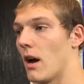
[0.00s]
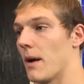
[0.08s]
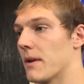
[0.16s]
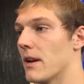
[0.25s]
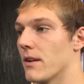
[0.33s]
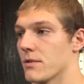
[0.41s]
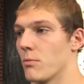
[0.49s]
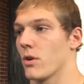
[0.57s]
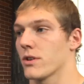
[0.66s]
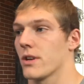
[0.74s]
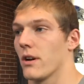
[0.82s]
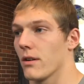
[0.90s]
I mean, it was
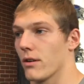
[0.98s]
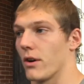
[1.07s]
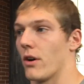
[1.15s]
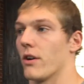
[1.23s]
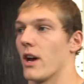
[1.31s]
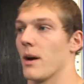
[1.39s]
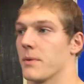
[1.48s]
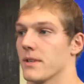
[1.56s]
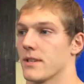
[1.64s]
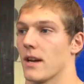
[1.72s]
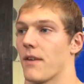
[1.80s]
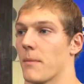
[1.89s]
more so growing up and
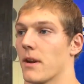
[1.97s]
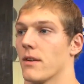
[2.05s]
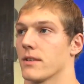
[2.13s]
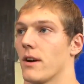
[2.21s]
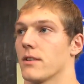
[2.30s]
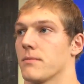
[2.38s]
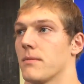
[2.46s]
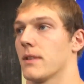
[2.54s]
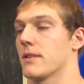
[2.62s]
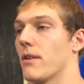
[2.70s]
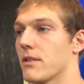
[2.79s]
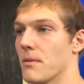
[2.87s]
stuff. I mean, it was always
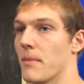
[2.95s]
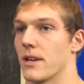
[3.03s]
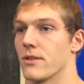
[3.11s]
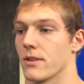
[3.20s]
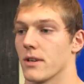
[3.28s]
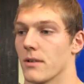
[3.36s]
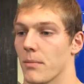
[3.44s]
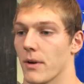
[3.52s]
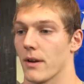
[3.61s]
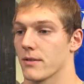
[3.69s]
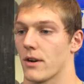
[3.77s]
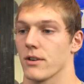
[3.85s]
my dream
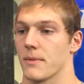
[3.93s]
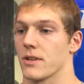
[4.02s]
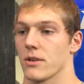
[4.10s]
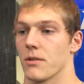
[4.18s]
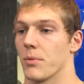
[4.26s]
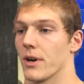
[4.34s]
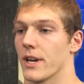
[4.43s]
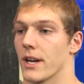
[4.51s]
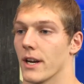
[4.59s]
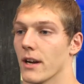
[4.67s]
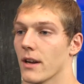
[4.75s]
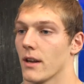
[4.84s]
to play
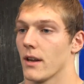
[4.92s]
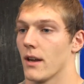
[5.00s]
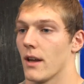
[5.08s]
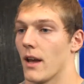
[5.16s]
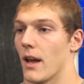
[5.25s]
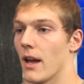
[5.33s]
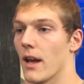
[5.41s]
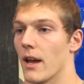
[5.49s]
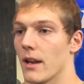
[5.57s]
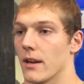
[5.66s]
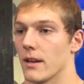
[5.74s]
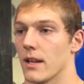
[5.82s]
here,
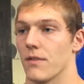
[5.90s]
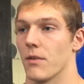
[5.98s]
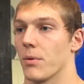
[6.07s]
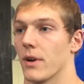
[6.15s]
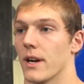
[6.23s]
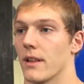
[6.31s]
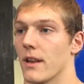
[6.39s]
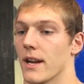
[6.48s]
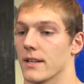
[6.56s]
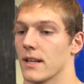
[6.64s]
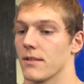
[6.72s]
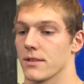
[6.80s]
and even play in the
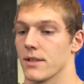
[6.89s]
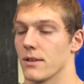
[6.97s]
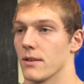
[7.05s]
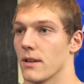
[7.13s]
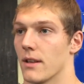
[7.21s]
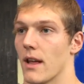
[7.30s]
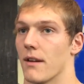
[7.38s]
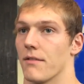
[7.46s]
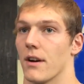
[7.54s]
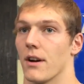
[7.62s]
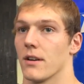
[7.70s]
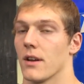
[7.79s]
next level too in the
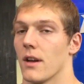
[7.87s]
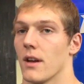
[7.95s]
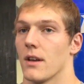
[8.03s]
NFL.